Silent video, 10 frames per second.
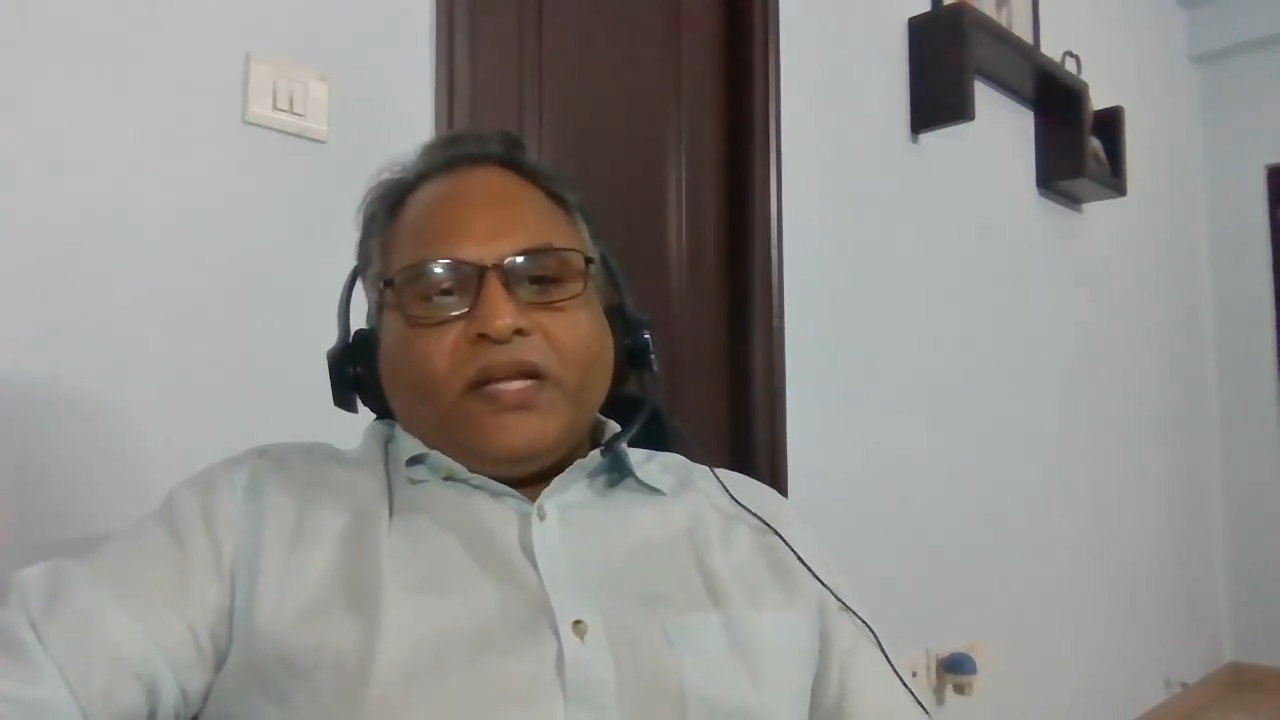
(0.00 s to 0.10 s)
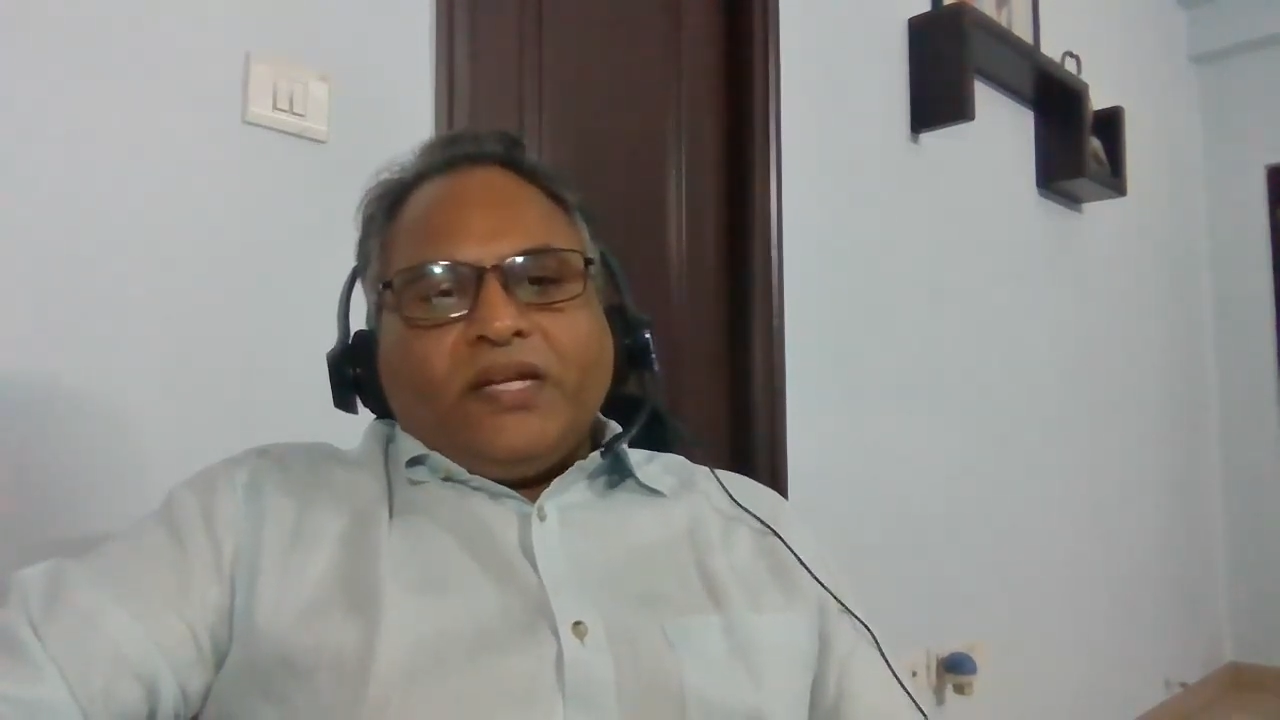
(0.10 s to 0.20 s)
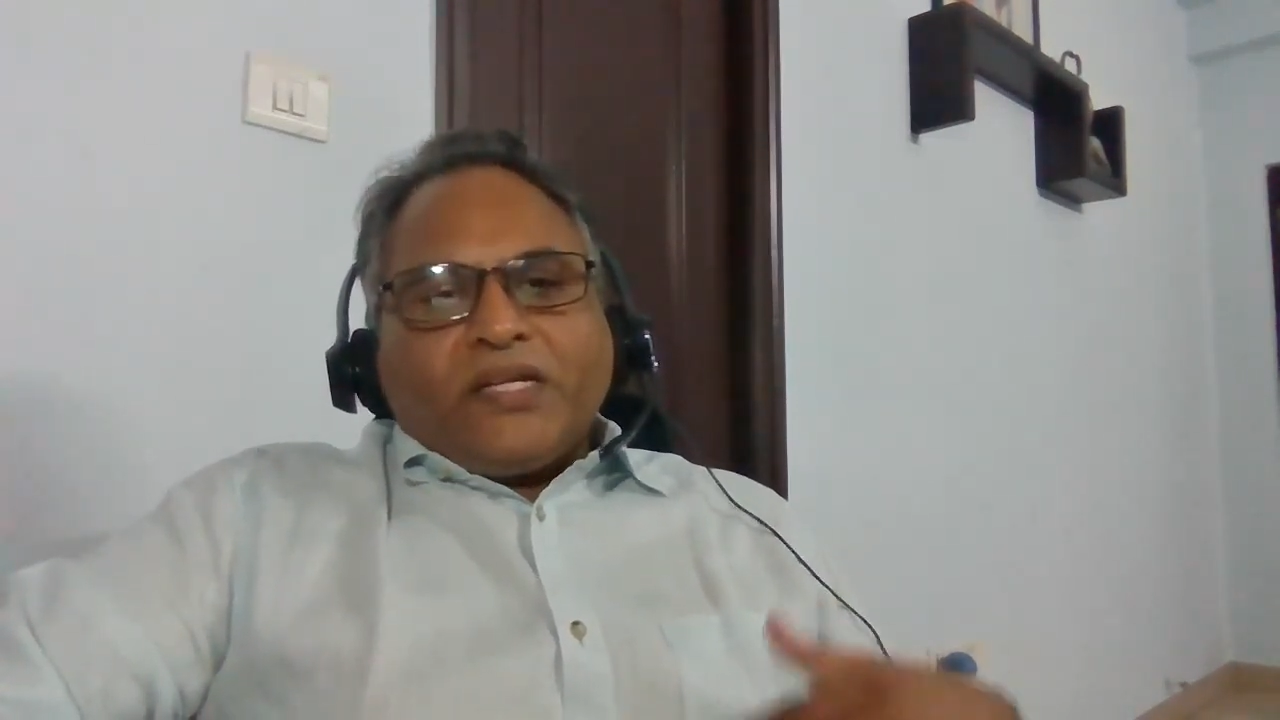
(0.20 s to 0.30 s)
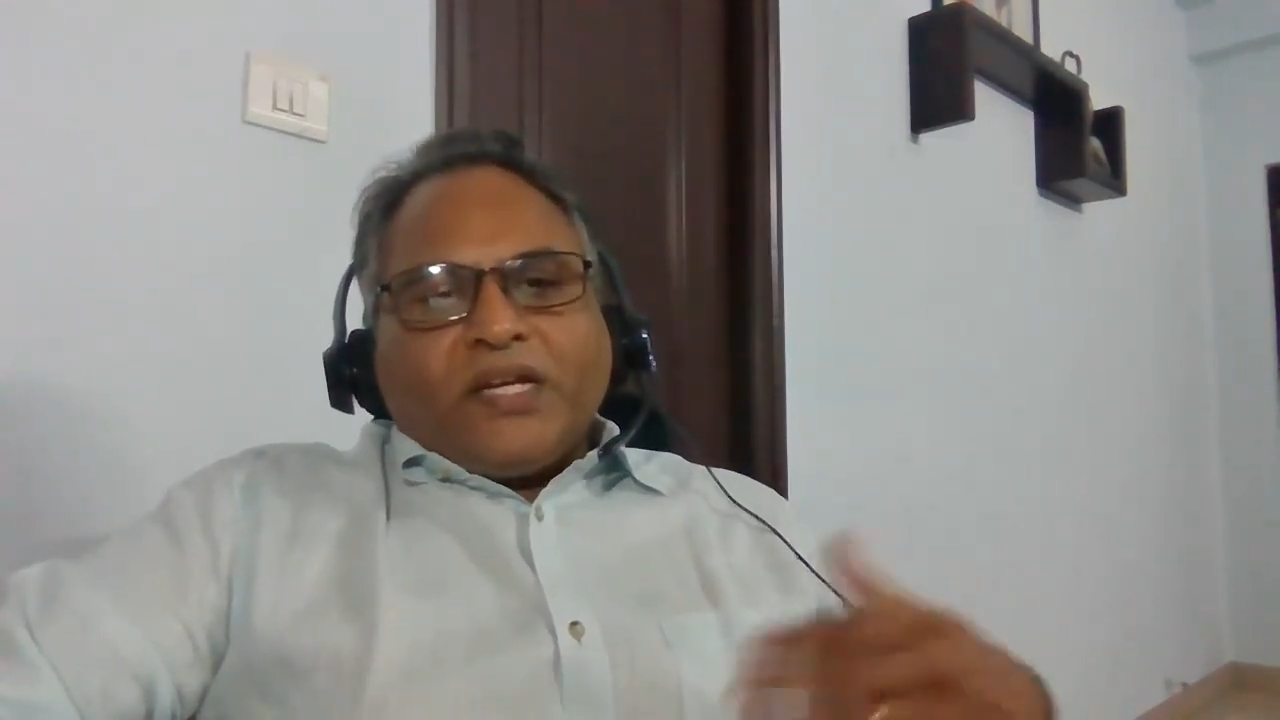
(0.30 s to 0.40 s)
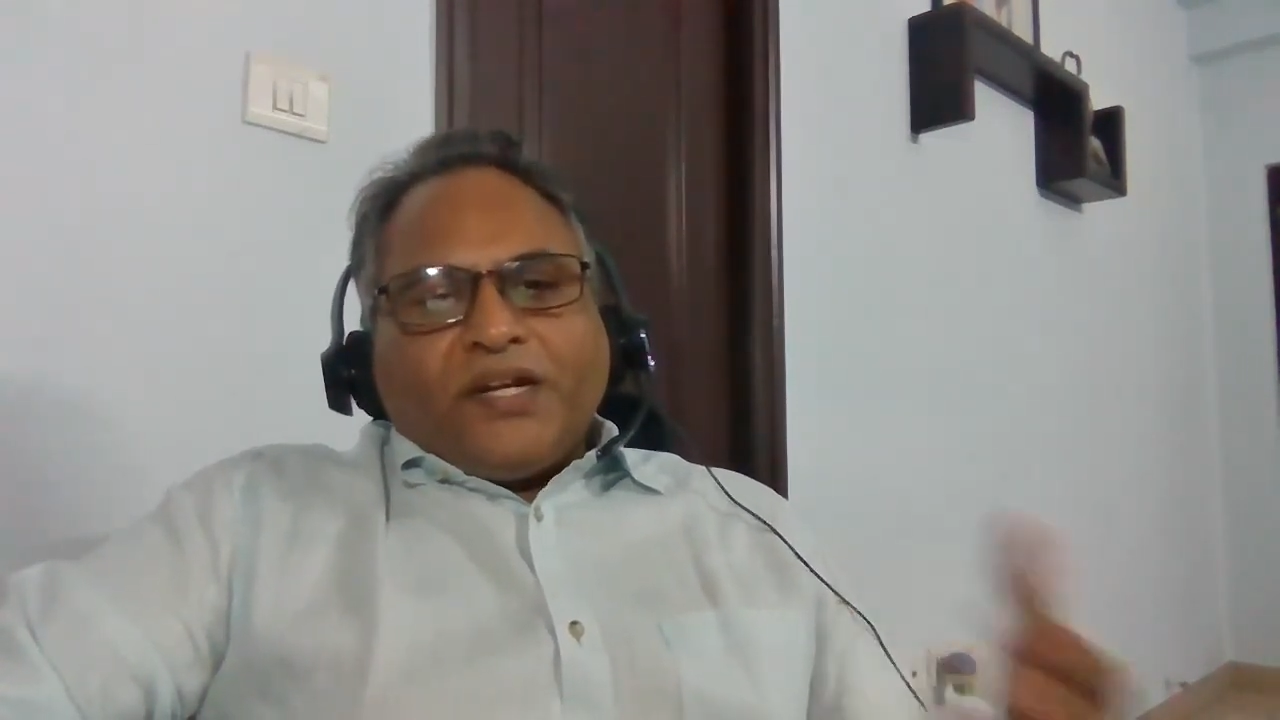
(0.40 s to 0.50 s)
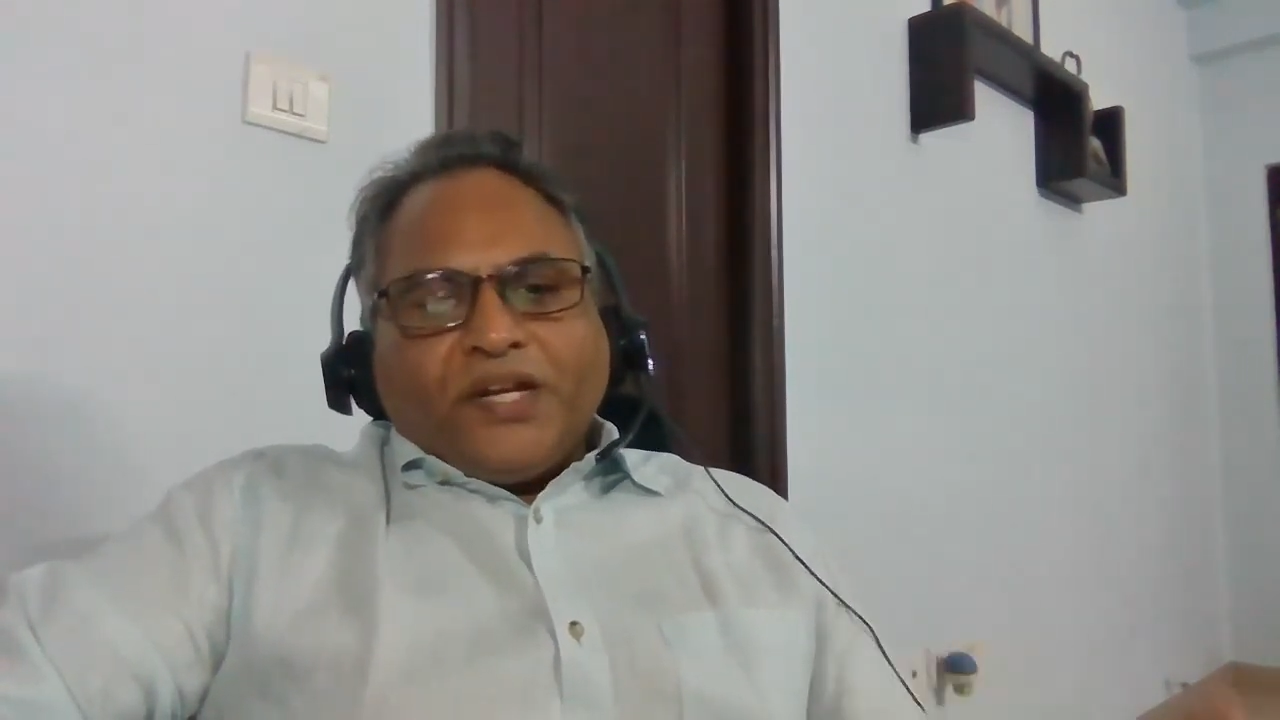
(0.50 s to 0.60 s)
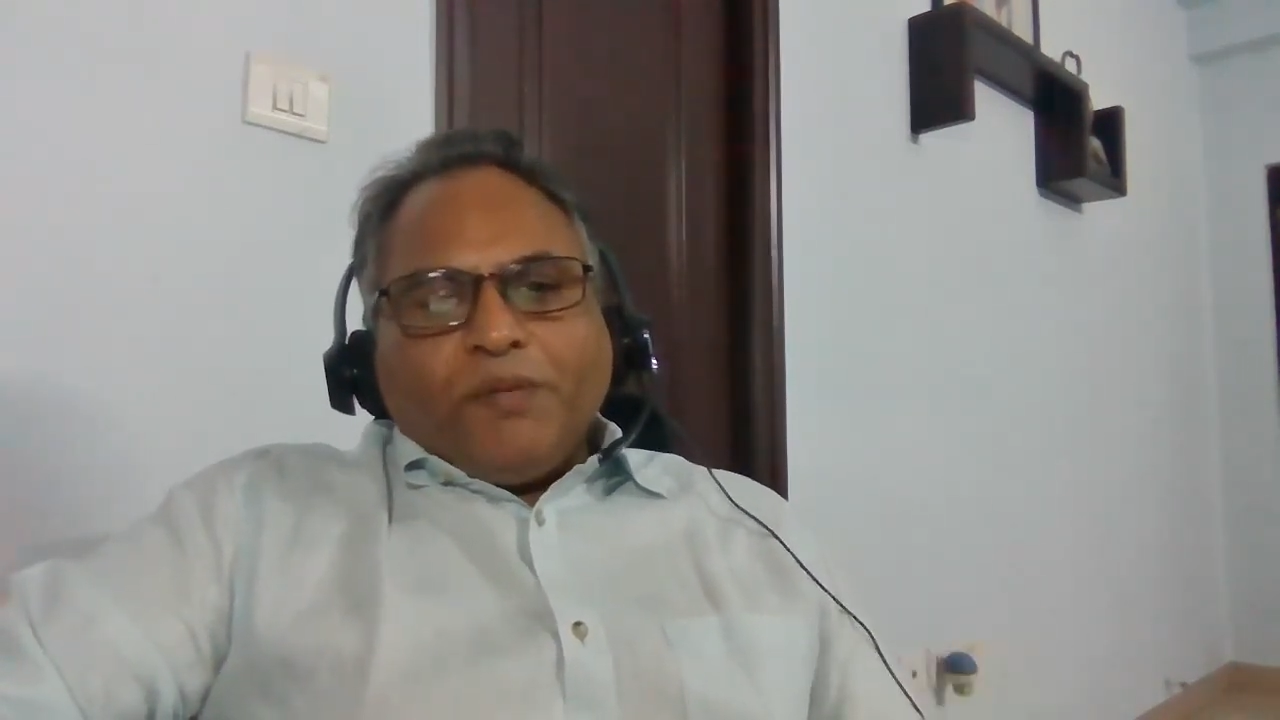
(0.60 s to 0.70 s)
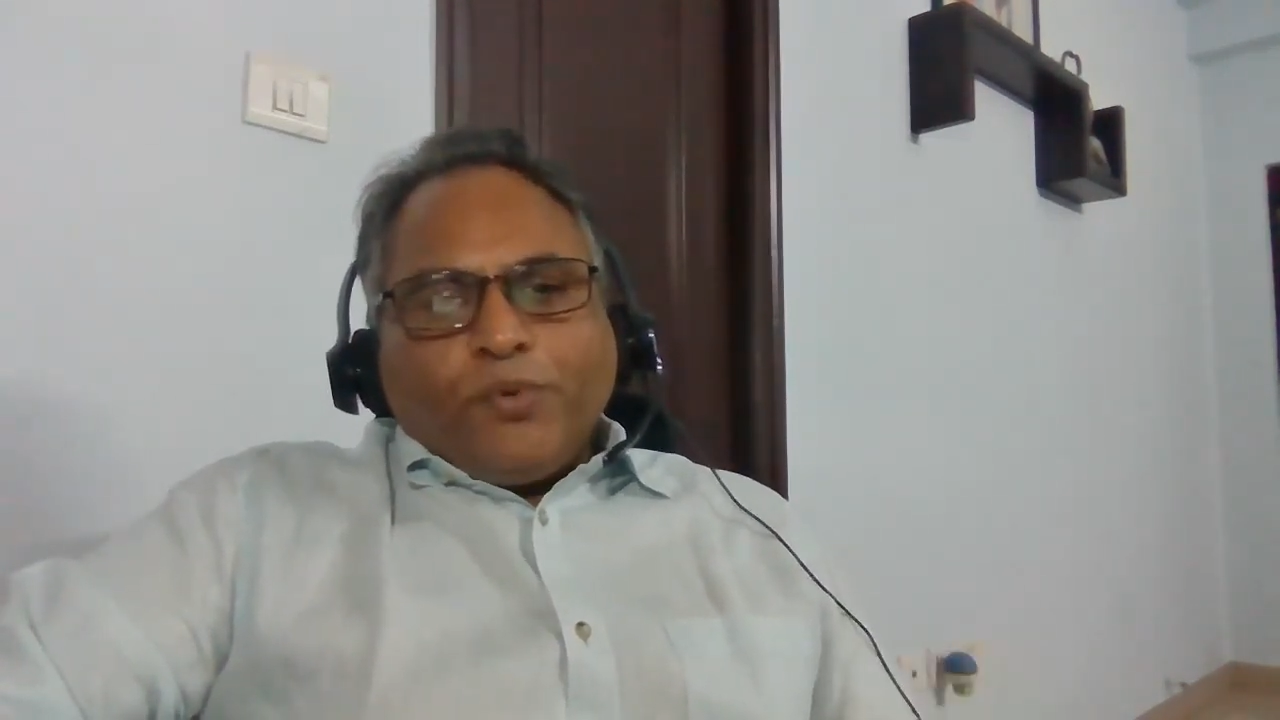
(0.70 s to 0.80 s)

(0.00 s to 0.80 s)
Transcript: and then it can